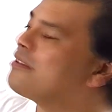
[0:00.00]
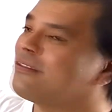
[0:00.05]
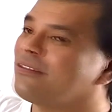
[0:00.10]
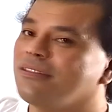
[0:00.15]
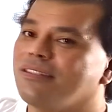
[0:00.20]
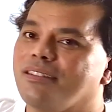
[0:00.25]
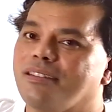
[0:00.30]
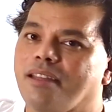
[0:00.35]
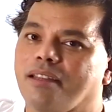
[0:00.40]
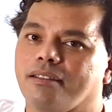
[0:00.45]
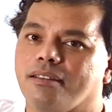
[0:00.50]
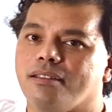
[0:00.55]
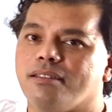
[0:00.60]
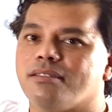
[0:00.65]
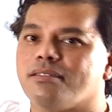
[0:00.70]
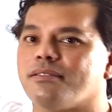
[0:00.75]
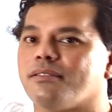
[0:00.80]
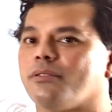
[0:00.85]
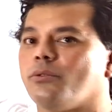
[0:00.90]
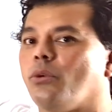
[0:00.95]
see that
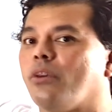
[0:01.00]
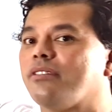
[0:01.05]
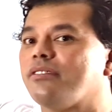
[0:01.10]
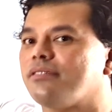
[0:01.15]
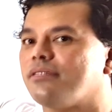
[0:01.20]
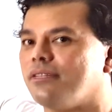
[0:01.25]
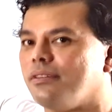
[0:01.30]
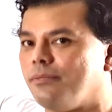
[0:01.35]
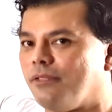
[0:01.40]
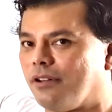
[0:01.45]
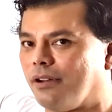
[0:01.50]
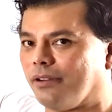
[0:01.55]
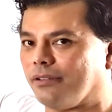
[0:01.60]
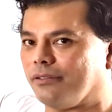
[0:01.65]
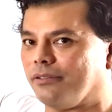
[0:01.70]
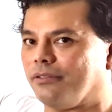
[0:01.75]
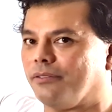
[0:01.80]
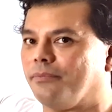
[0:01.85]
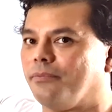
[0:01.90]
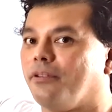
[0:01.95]
it's quite similar to
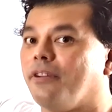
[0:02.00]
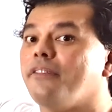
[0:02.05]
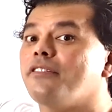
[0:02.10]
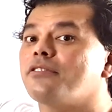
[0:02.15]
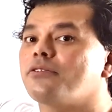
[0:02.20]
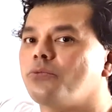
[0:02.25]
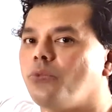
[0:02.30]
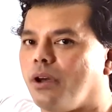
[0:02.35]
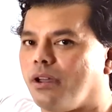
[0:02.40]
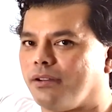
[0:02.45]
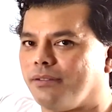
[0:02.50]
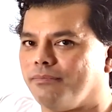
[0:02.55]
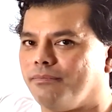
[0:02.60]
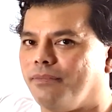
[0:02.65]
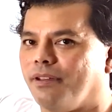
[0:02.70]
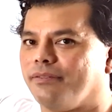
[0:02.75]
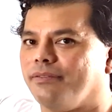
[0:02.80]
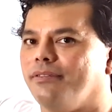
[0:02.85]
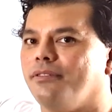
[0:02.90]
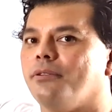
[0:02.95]
the previous one,
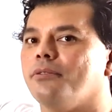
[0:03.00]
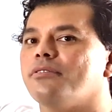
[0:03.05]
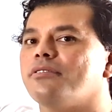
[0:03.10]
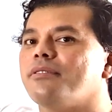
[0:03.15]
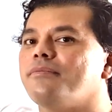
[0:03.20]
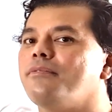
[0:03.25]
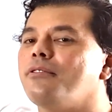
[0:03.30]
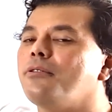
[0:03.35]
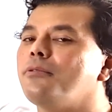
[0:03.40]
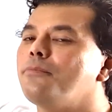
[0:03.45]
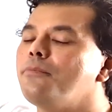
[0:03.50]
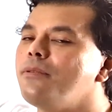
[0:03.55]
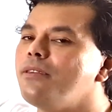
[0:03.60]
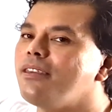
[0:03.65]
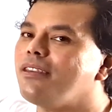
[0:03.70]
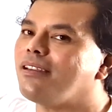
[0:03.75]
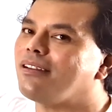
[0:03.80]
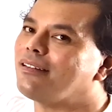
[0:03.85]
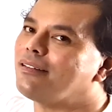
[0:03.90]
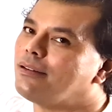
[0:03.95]
but there is a very
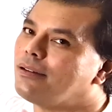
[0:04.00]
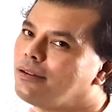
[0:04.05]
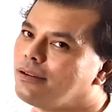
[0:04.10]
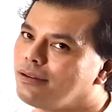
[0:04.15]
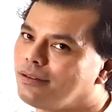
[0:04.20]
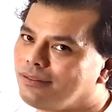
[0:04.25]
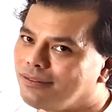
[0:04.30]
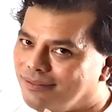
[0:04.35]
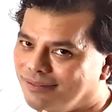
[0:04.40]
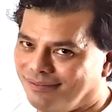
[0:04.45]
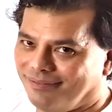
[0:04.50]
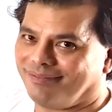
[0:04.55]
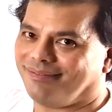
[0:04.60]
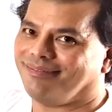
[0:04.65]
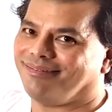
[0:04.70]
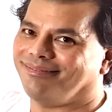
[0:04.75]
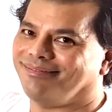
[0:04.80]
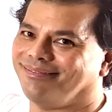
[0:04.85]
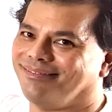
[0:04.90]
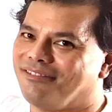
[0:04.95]
big little
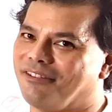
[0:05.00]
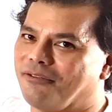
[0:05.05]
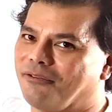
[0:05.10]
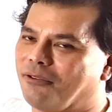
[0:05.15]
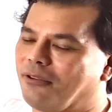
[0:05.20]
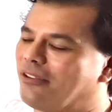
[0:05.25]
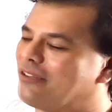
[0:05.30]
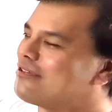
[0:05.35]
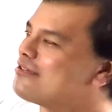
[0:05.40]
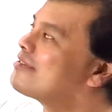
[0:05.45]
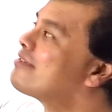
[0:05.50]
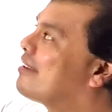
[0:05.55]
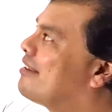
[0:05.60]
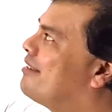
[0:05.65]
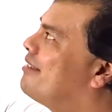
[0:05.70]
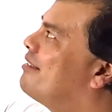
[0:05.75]
difference.